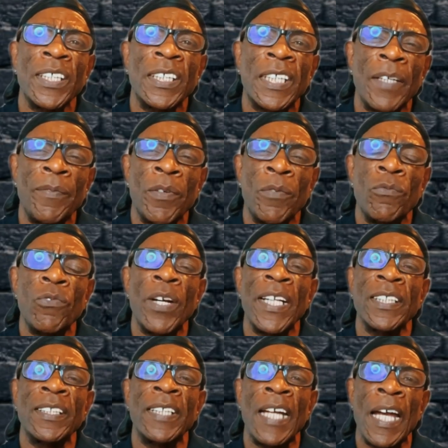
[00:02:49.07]
given
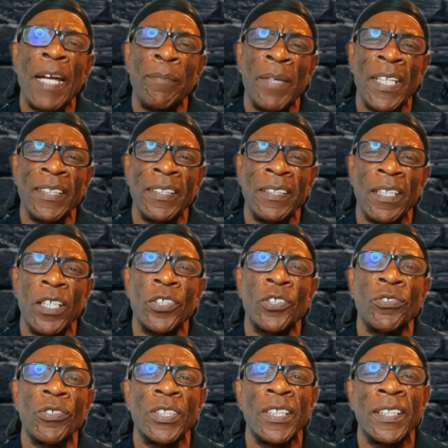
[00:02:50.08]
rise to Hamas
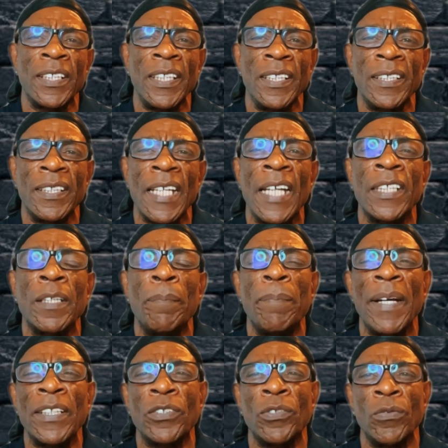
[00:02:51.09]
atrocities and the
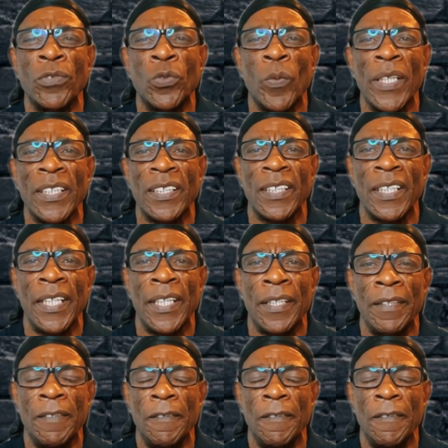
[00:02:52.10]
battles we're seeing.